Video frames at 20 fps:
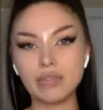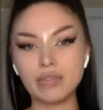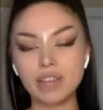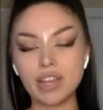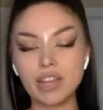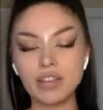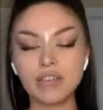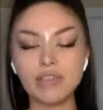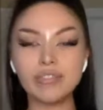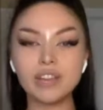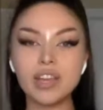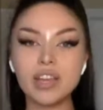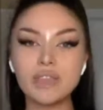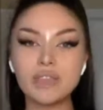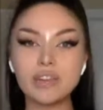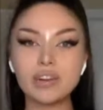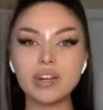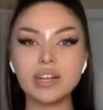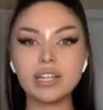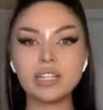of like
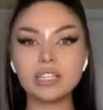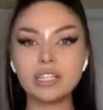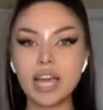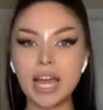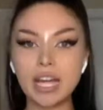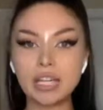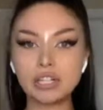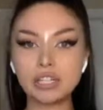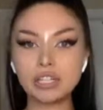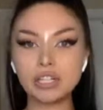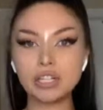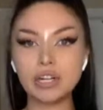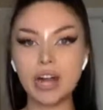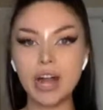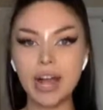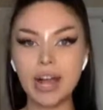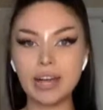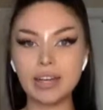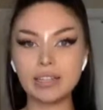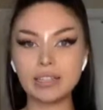flavor and texture
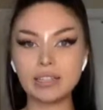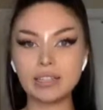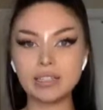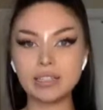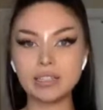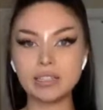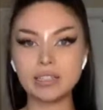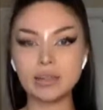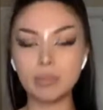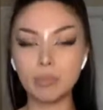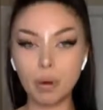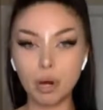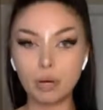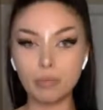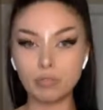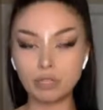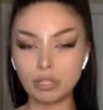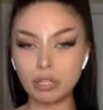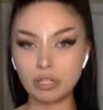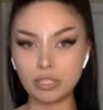as
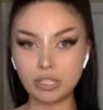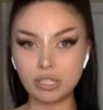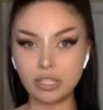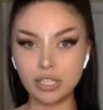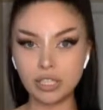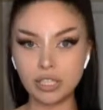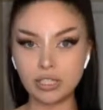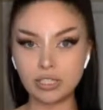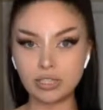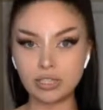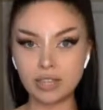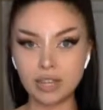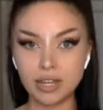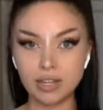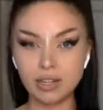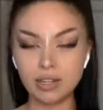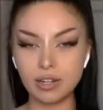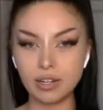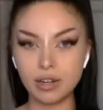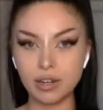Parmesan cheese
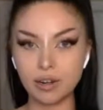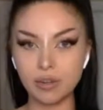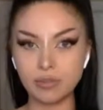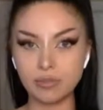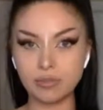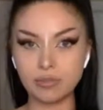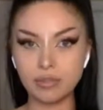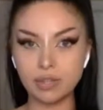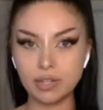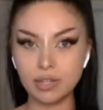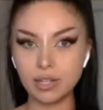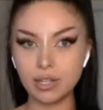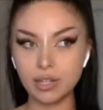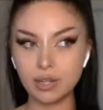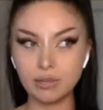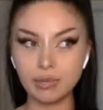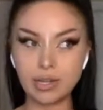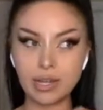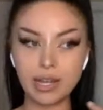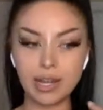that,
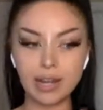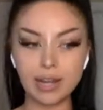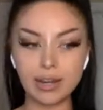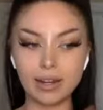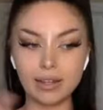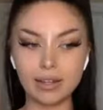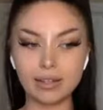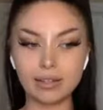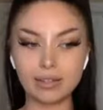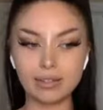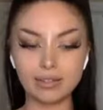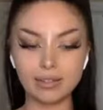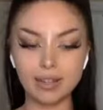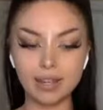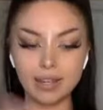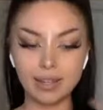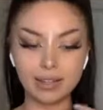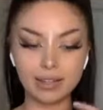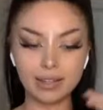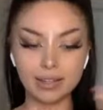you would get
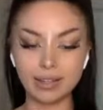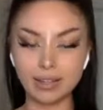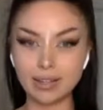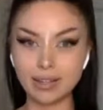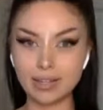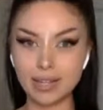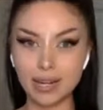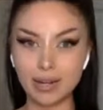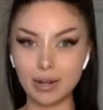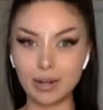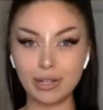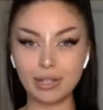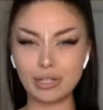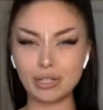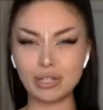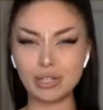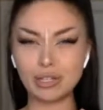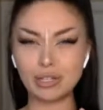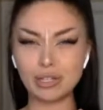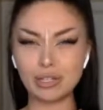like in the container.
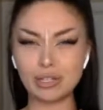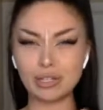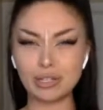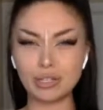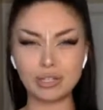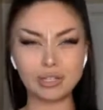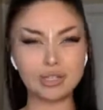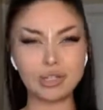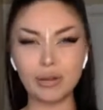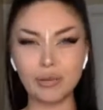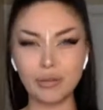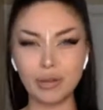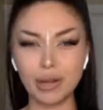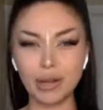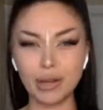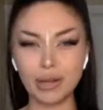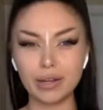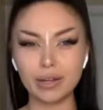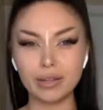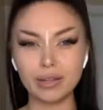It's so
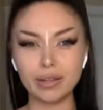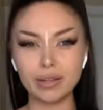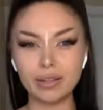good.